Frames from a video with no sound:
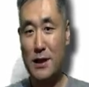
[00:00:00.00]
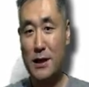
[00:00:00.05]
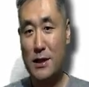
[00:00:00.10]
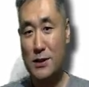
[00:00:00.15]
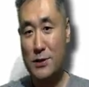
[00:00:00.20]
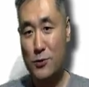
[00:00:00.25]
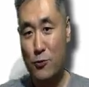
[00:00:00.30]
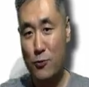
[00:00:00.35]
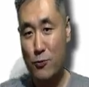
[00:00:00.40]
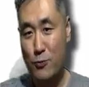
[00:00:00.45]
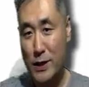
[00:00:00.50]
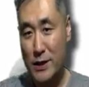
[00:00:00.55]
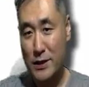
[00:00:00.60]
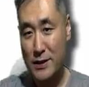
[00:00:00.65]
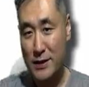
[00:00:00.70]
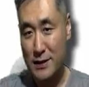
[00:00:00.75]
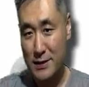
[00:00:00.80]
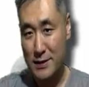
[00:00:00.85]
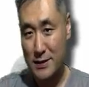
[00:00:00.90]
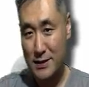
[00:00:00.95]
So
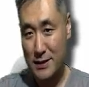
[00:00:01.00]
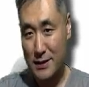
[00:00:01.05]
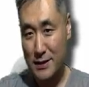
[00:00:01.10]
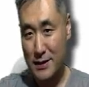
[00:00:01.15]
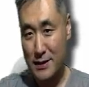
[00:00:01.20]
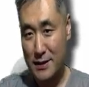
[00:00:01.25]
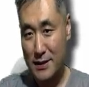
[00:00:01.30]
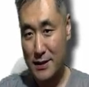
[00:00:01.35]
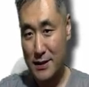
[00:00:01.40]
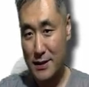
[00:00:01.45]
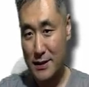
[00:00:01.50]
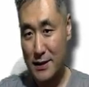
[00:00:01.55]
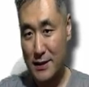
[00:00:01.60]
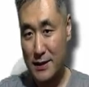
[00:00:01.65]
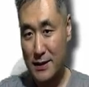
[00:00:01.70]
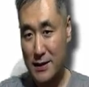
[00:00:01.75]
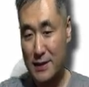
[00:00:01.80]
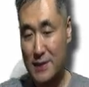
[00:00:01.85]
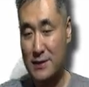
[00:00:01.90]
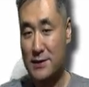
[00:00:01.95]
weakness
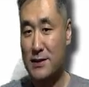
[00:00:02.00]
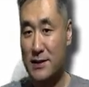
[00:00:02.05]
is the